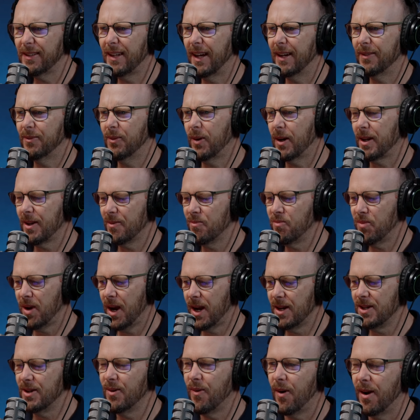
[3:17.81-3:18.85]
Like, what do you
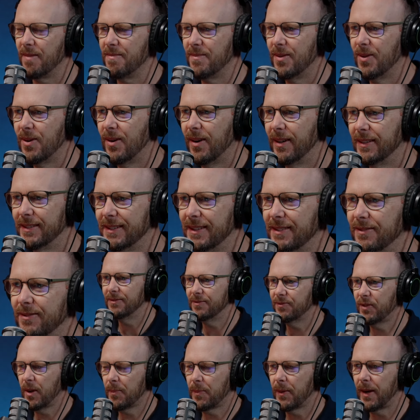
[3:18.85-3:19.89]
mean you want more? You're
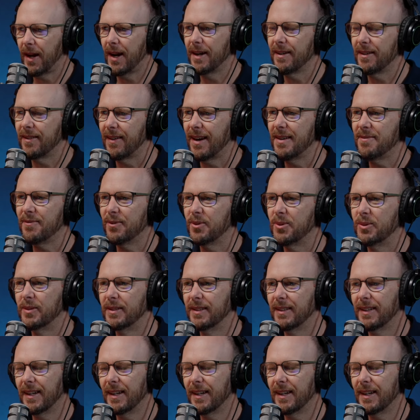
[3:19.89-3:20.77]
flipping ungrateful.